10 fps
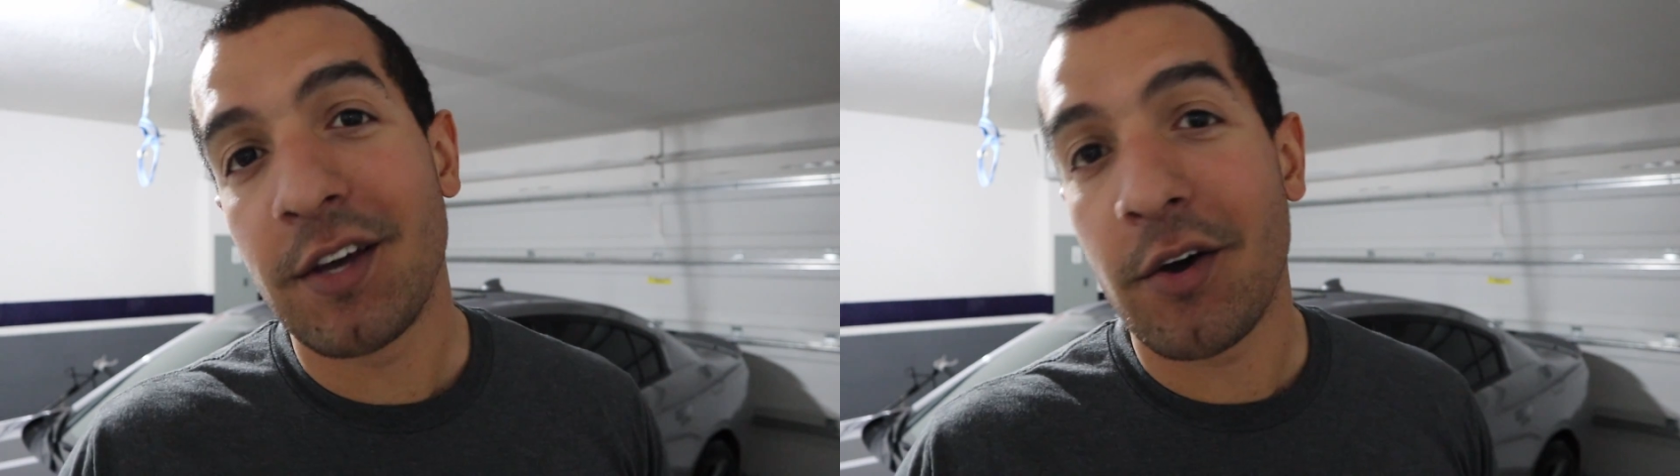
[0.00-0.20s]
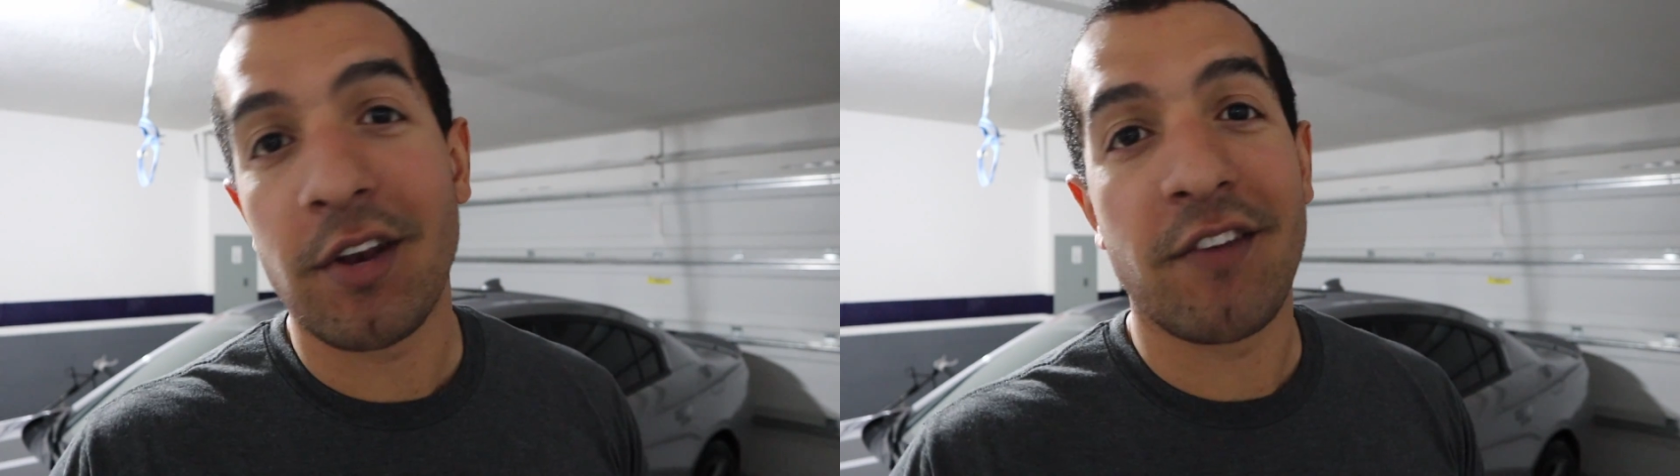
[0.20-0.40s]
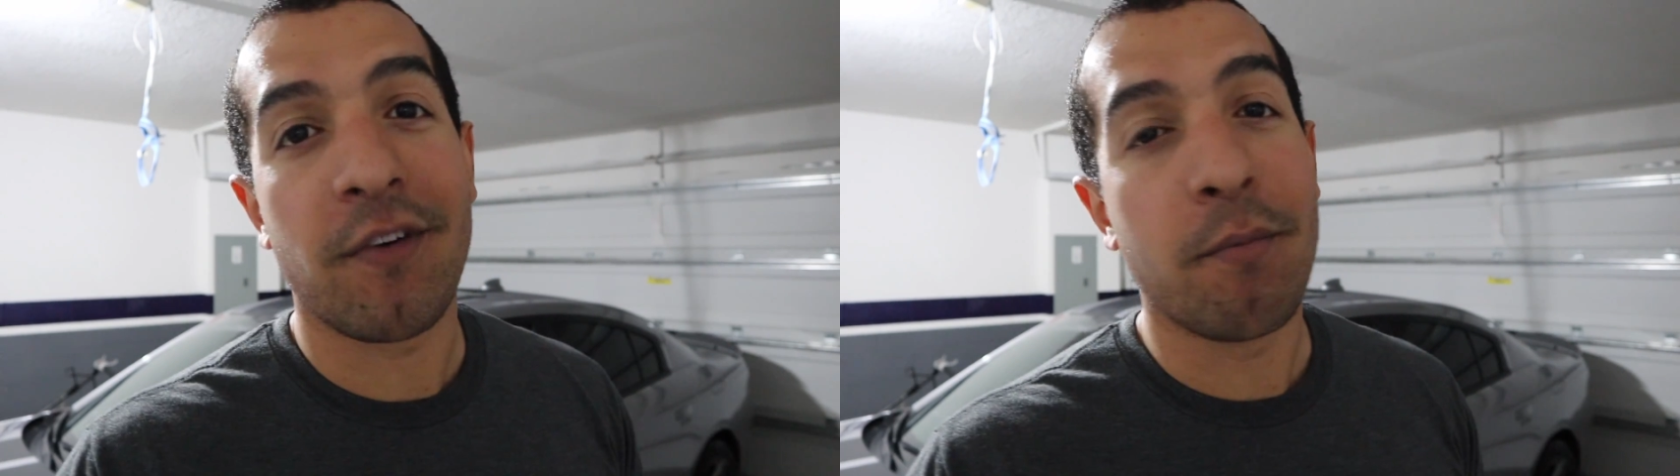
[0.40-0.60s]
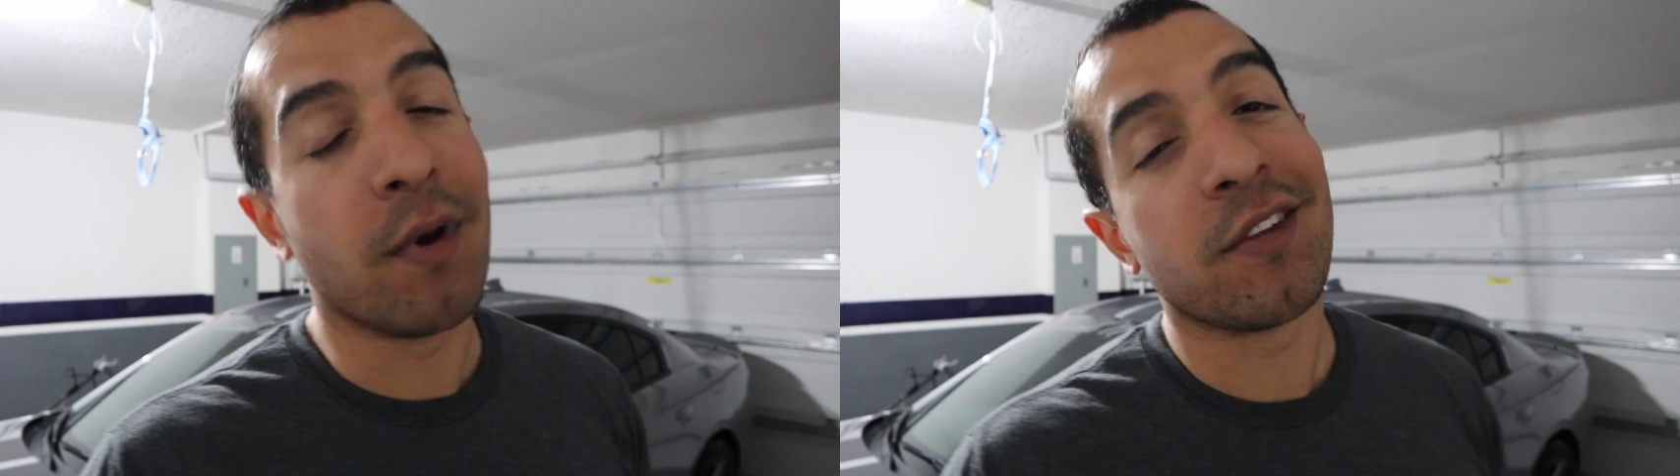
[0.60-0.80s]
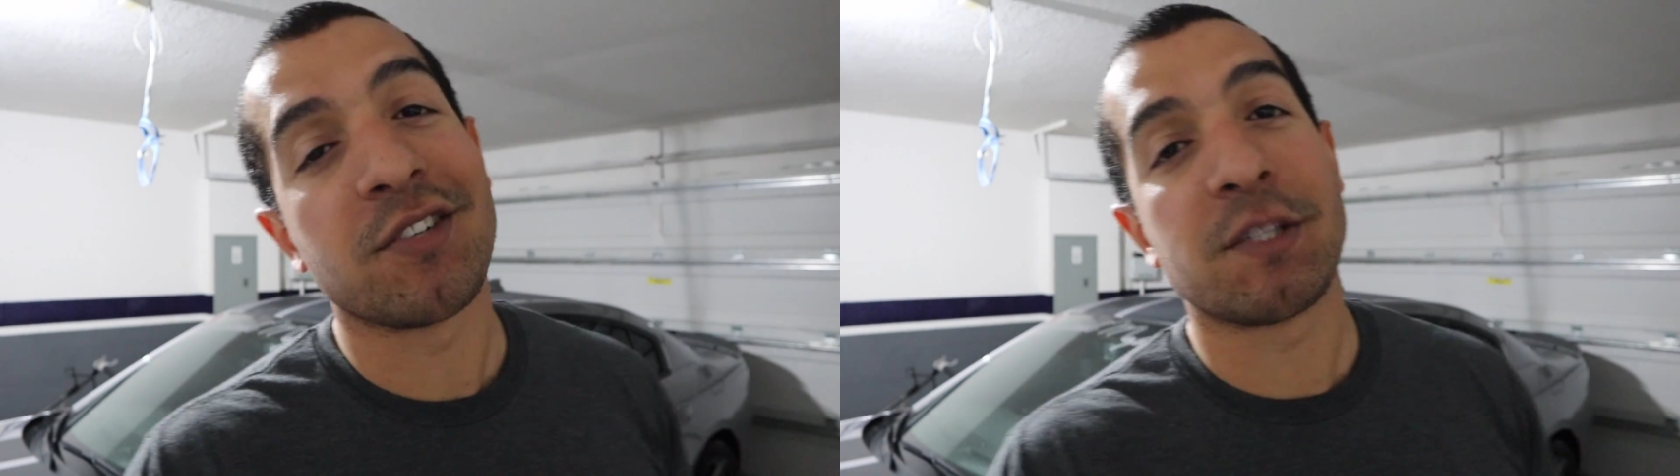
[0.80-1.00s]
on if
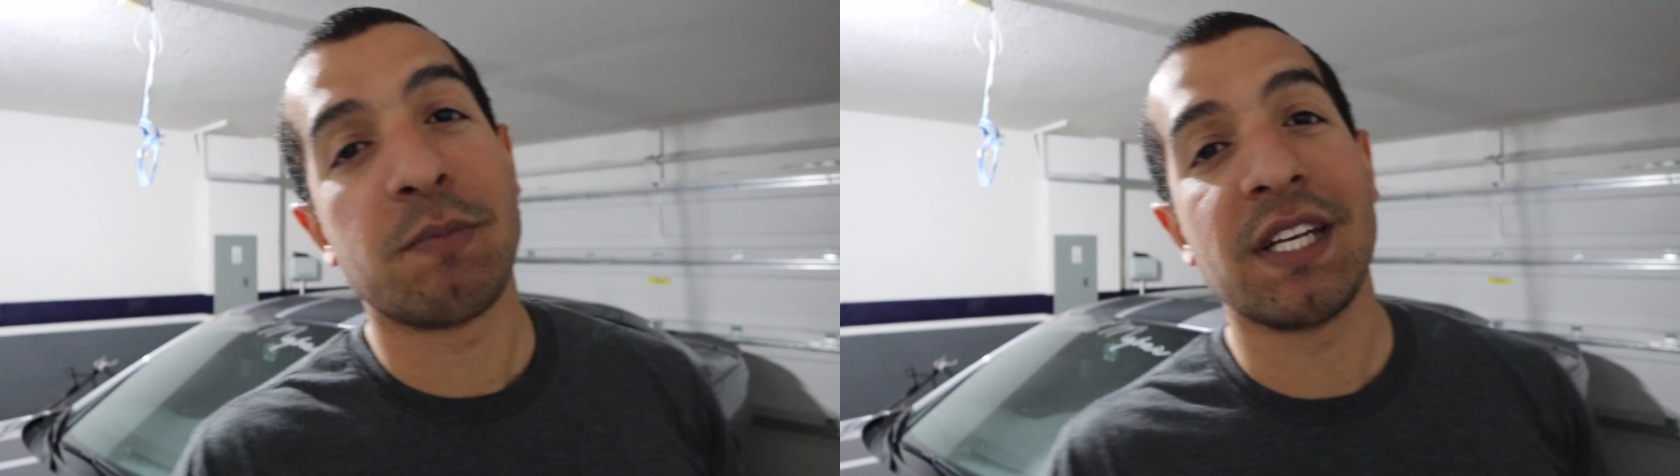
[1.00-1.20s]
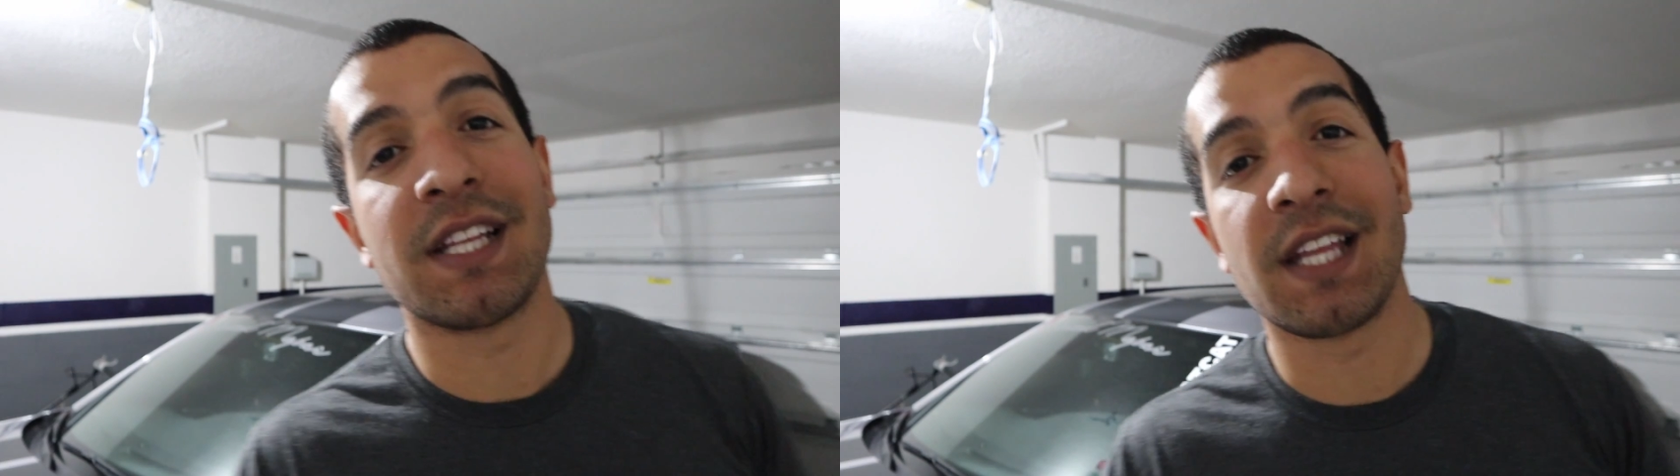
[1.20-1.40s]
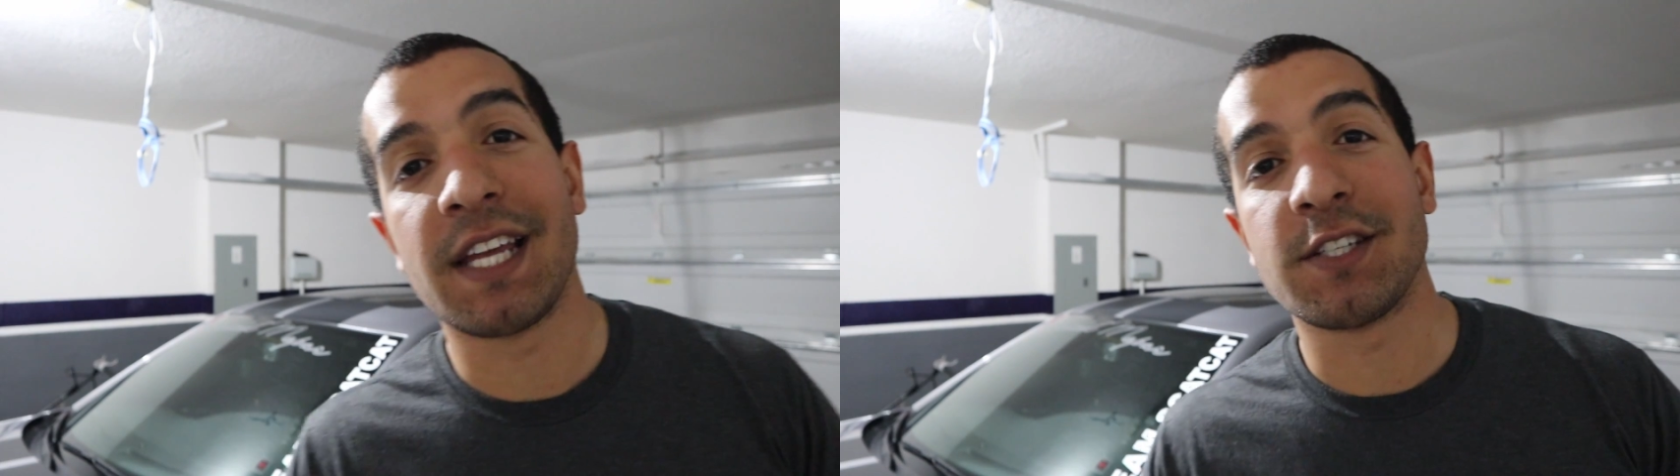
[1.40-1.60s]
Mother's Speed Clay